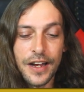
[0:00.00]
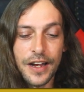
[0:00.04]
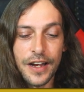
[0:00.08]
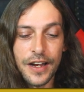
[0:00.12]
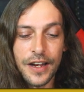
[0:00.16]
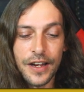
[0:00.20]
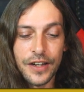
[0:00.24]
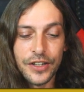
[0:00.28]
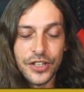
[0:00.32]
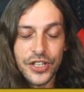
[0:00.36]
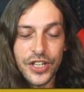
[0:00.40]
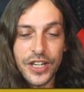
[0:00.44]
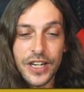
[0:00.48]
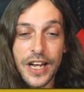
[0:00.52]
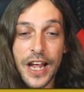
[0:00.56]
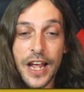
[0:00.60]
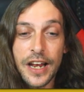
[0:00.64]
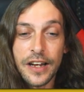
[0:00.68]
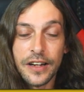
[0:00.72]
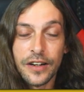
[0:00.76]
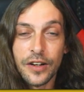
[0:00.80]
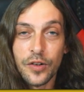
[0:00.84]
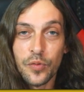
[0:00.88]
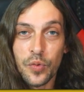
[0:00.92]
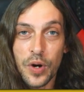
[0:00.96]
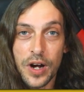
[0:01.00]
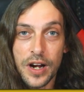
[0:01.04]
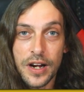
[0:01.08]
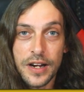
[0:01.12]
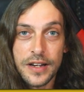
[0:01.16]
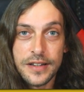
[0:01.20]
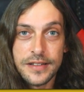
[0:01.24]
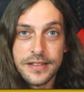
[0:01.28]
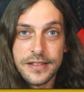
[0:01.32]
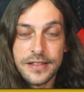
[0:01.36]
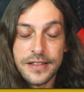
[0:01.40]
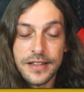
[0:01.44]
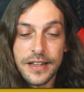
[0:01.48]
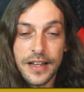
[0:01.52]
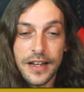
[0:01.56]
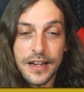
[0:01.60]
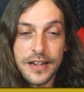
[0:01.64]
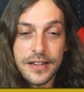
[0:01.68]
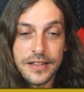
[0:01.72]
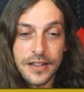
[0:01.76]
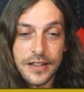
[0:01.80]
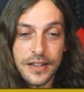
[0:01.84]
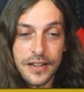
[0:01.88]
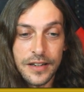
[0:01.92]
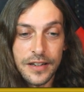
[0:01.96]
shenanigan wise
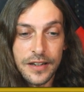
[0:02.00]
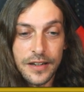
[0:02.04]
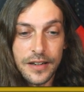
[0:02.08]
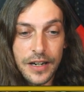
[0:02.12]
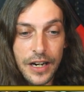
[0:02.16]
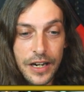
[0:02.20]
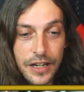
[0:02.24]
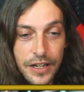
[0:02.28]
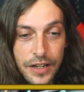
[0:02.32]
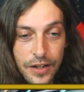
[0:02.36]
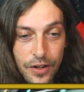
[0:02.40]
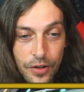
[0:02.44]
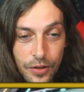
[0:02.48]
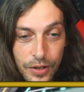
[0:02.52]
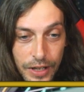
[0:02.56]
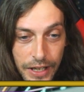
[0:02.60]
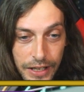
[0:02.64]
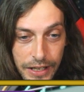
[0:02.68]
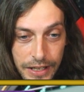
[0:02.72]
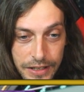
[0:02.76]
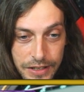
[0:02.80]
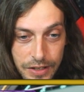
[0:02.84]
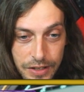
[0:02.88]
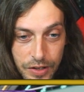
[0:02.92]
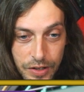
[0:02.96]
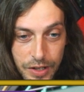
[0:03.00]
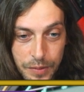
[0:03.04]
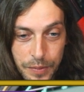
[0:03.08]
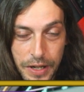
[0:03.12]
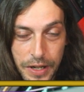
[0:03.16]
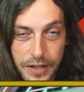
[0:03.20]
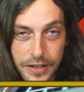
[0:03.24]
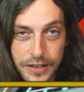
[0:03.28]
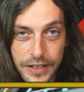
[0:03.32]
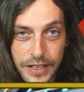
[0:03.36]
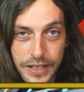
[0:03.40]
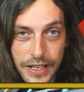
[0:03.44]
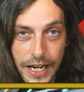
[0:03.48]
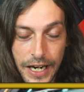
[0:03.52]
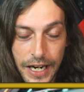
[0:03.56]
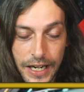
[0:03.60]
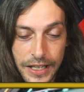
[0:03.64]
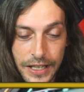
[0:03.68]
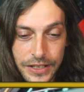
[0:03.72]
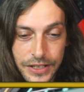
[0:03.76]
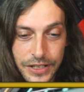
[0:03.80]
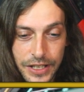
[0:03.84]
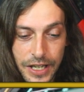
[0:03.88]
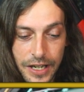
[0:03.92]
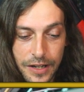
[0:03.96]
that, you know, like I talked about in the
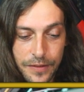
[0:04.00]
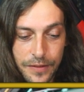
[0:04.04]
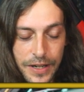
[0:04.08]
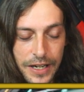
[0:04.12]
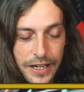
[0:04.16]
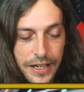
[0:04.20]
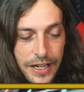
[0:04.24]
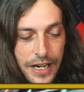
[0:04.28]
cash shop.